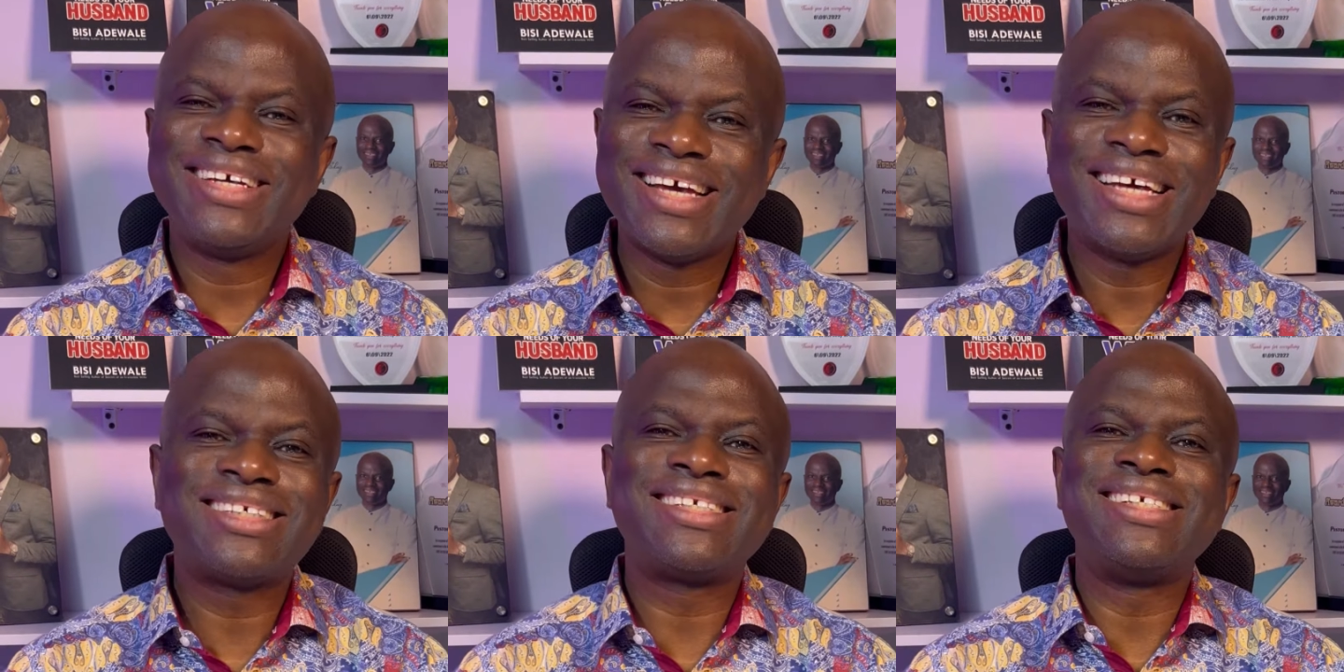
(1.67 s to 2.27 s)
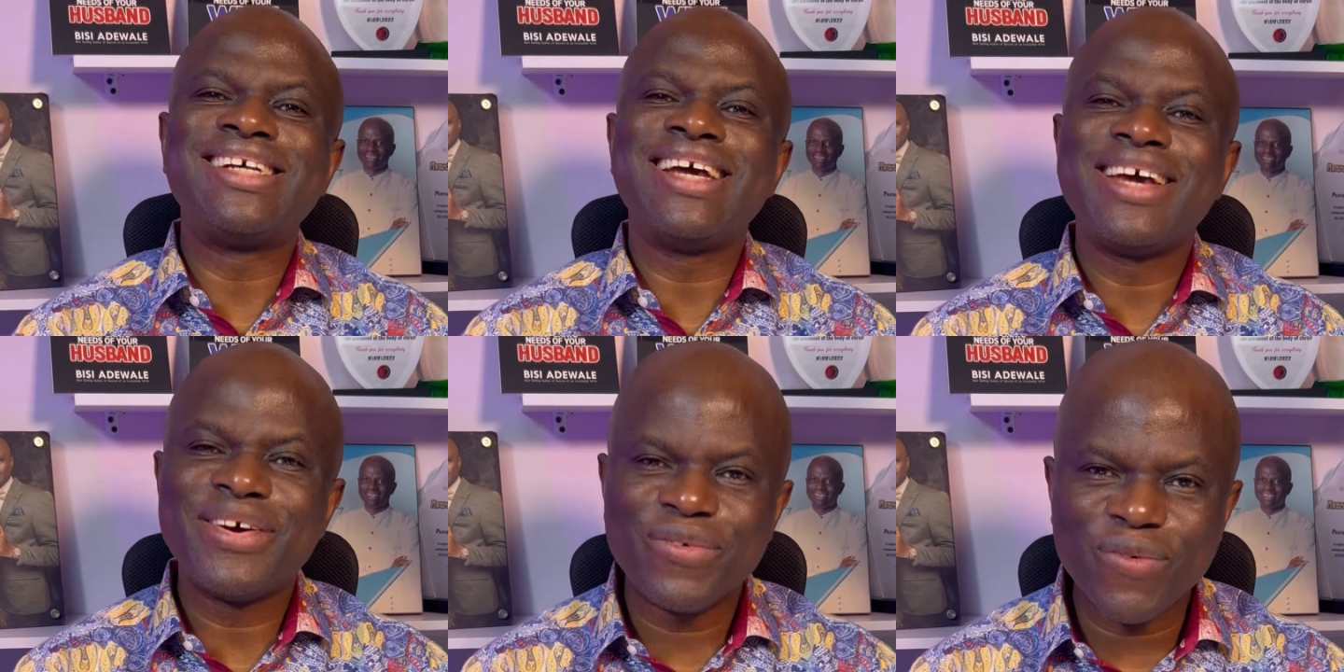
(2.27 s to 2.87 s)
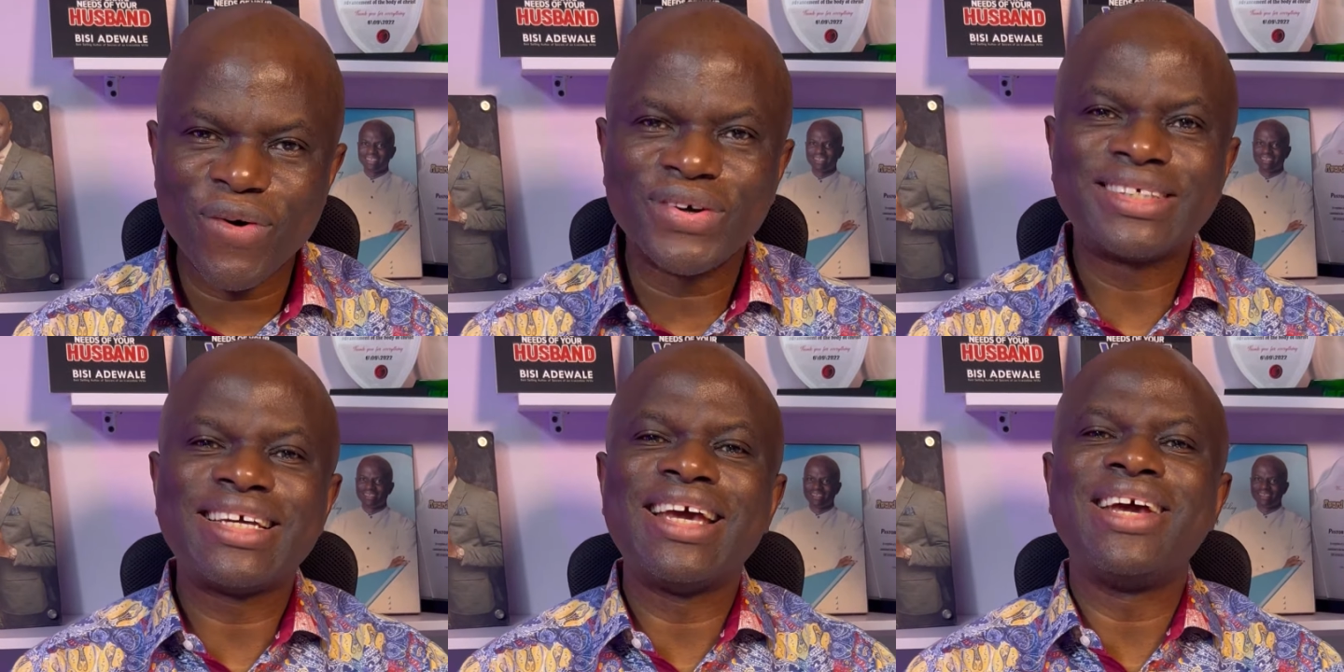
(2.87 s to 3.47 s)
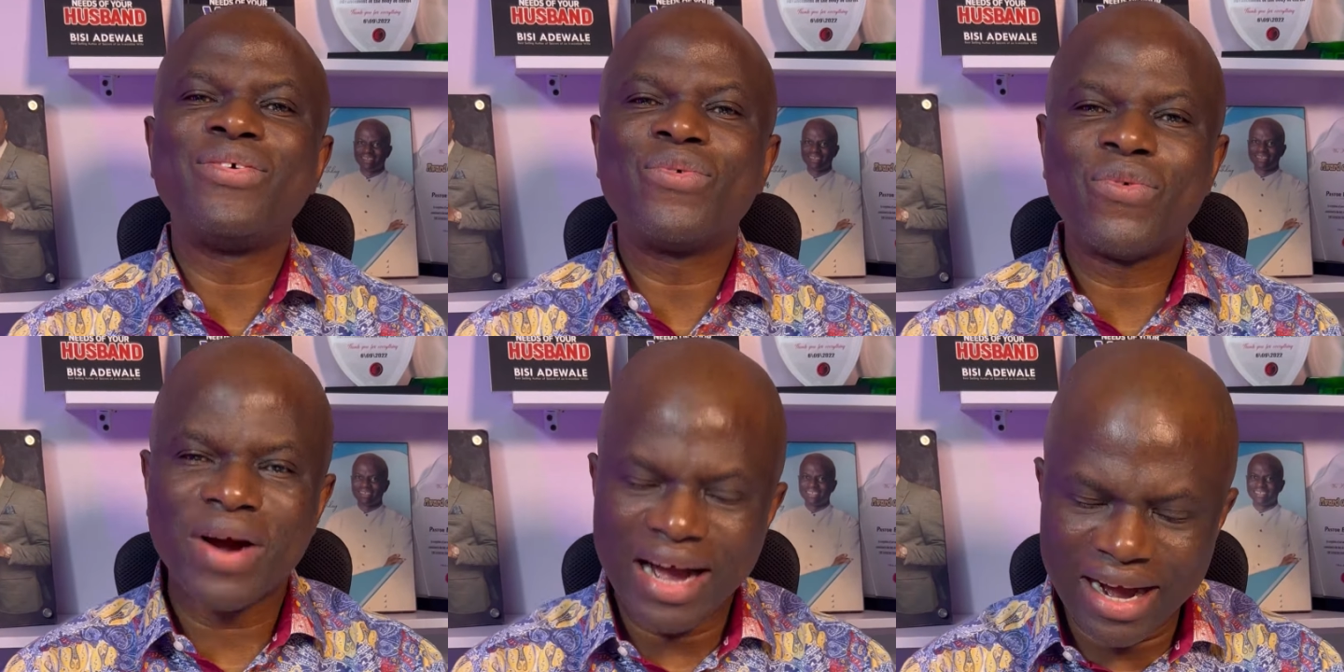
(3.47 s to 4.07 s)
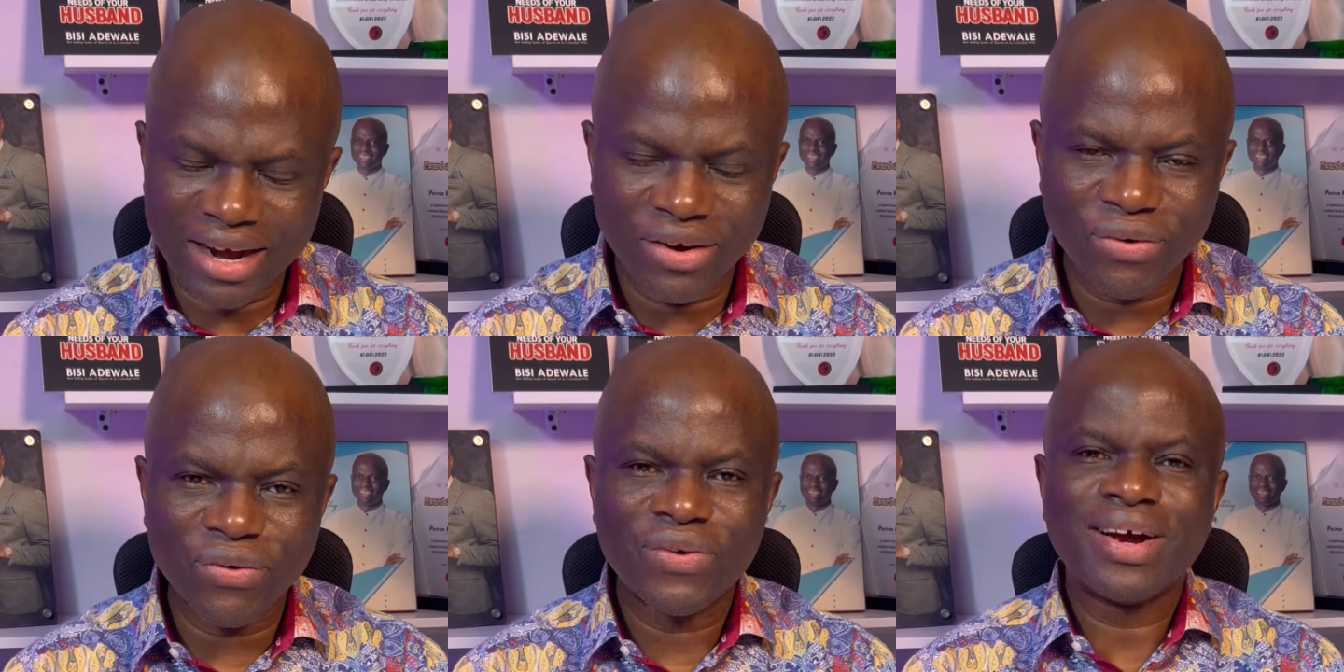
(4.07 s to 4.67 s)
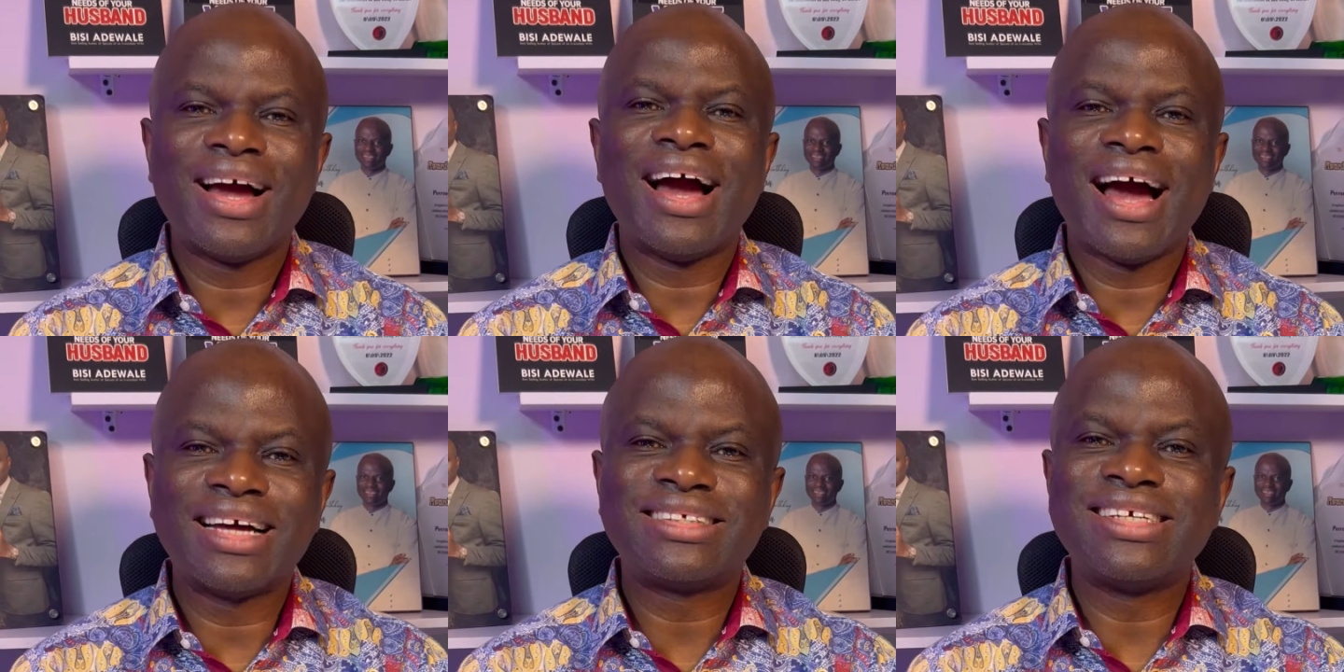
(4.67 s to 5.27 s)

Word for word: Yesterday was a wow at